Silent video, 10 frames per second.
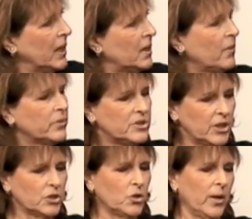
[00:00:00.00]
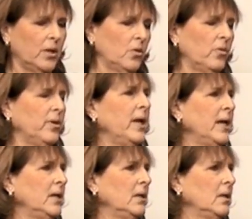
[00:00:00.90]
In other words, they're trying to
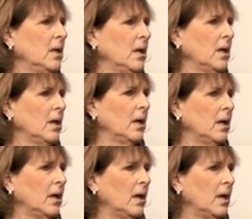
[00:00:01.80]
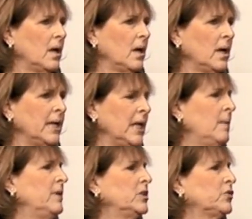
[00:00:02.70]
create an
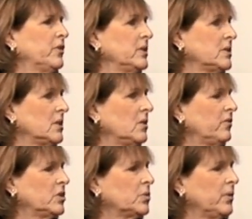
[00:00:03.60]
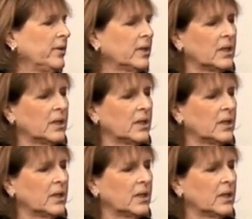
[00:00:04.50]
image for this individual that